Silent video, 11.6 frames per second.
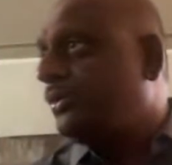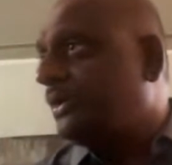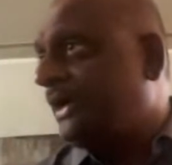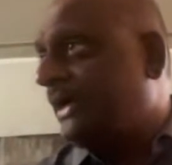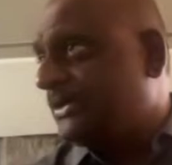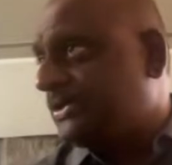
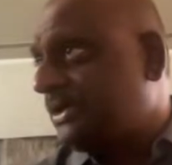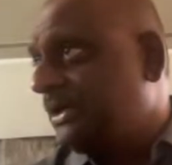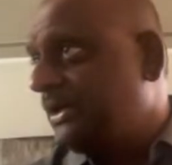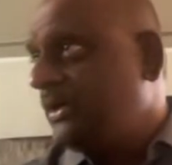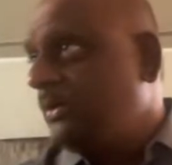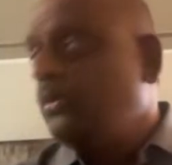nucleus
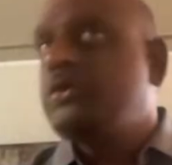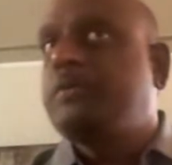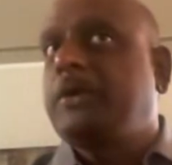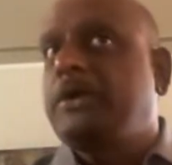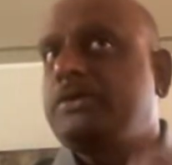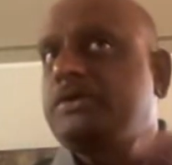which
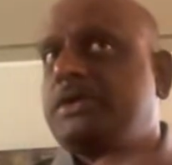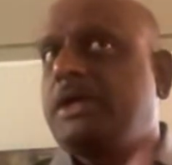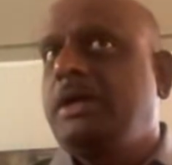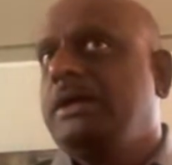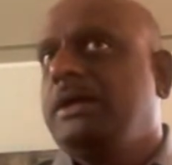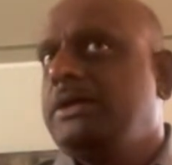produces
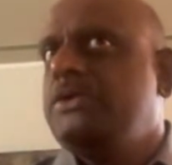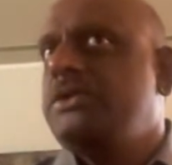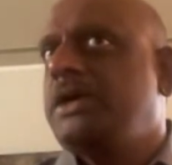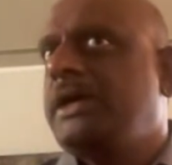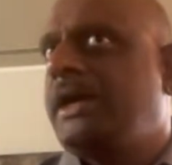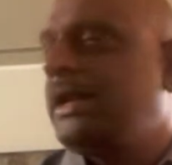the
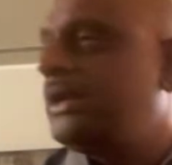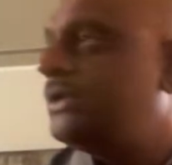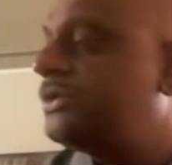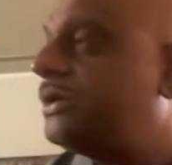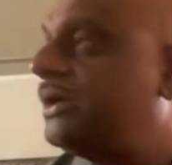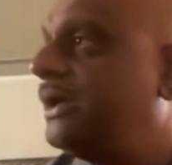
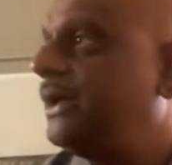GnRH.